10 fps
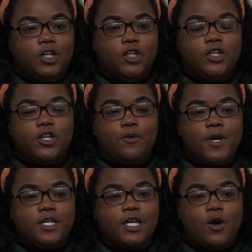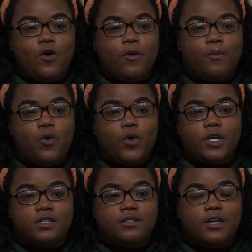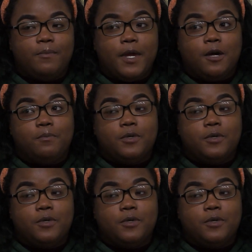look their best at all points, and makeup